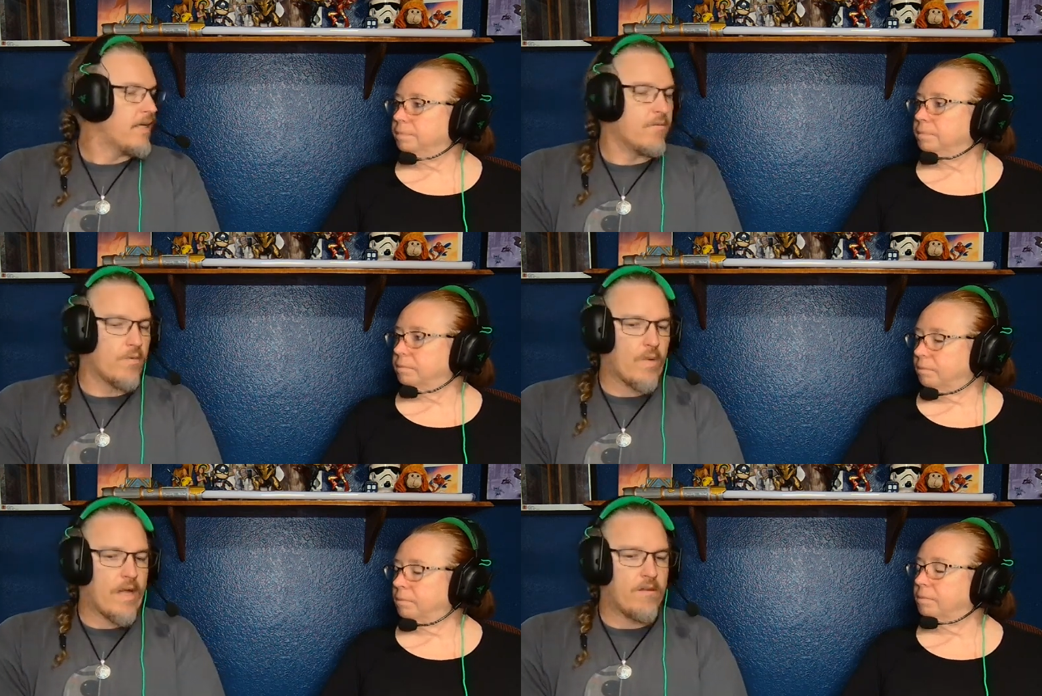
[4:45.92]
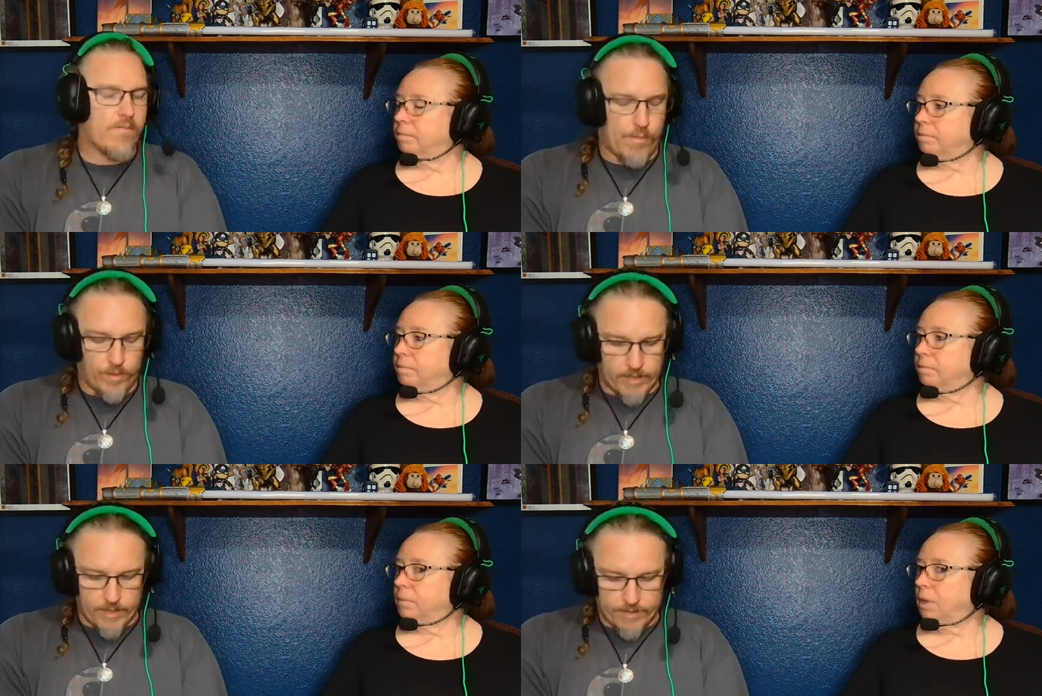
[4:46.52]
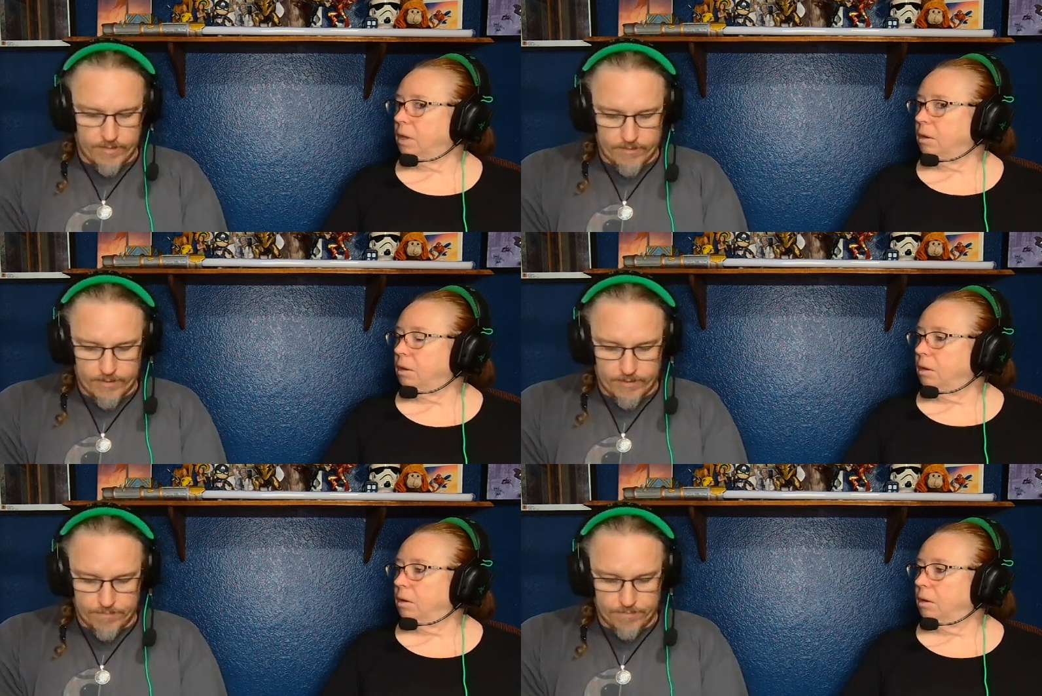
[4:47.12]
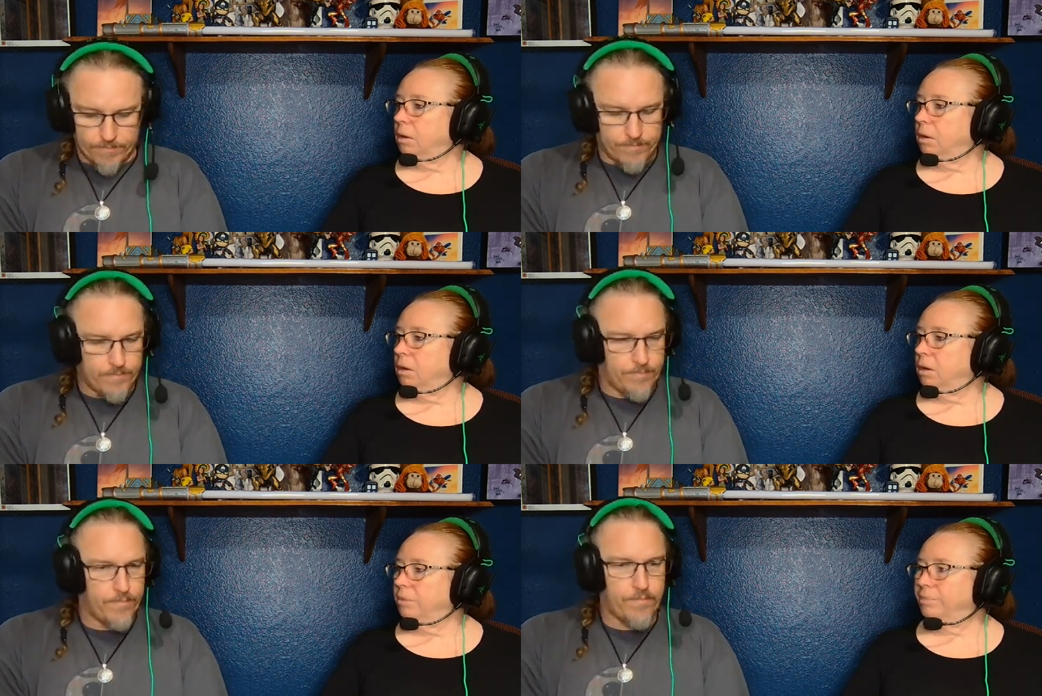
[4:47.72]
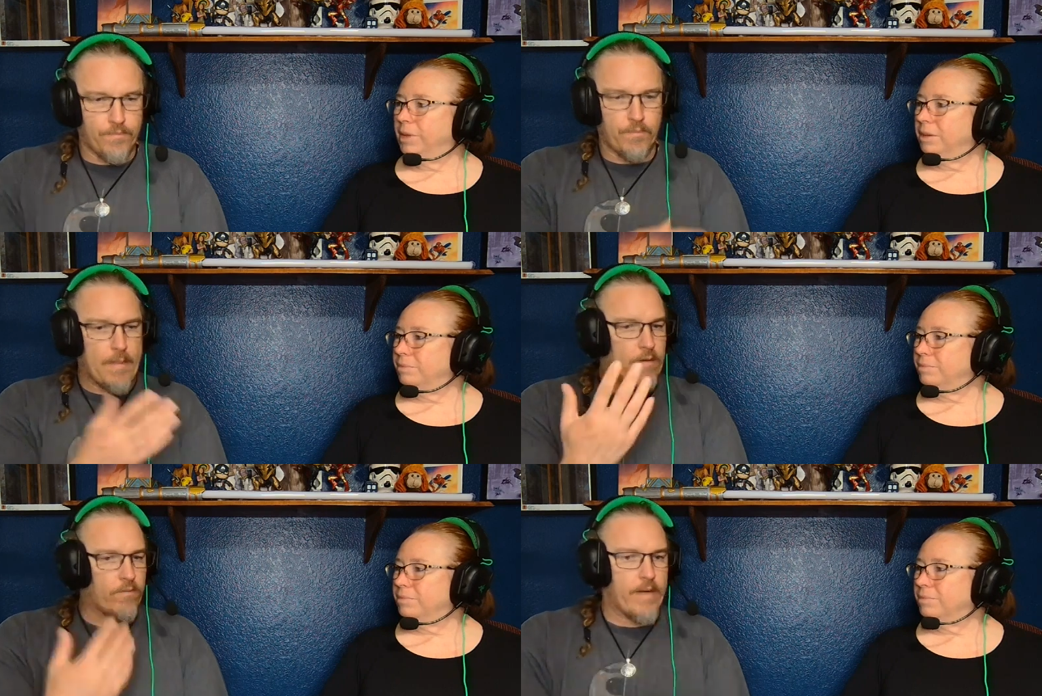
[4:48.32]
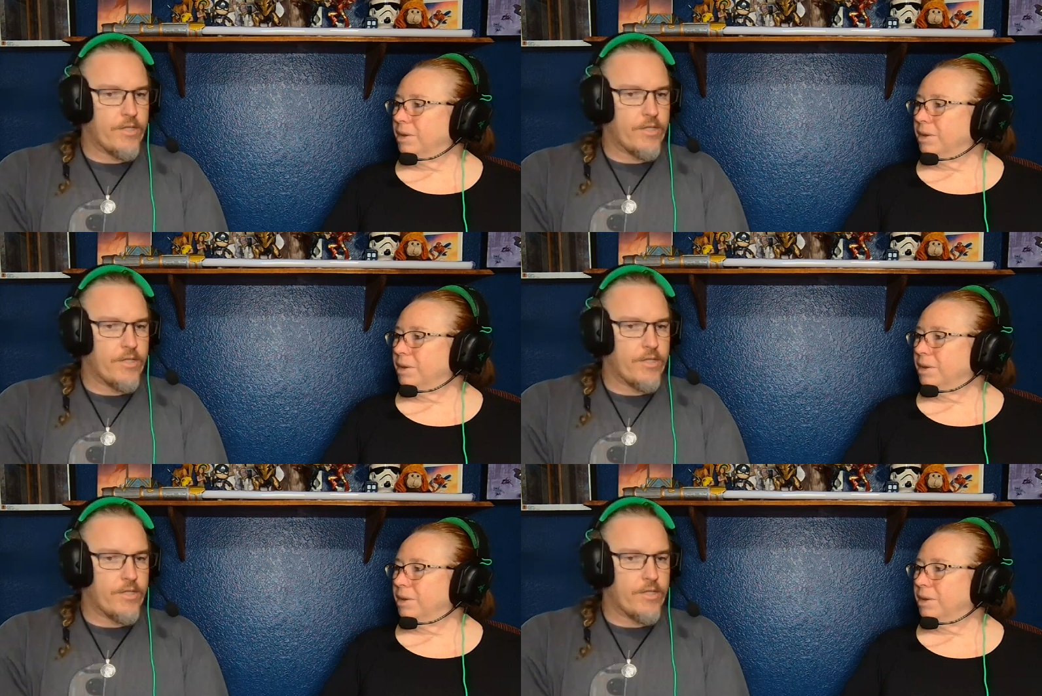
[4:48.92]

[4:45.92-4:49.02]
Speaker 1: I don't remember, I don't remember what the mountain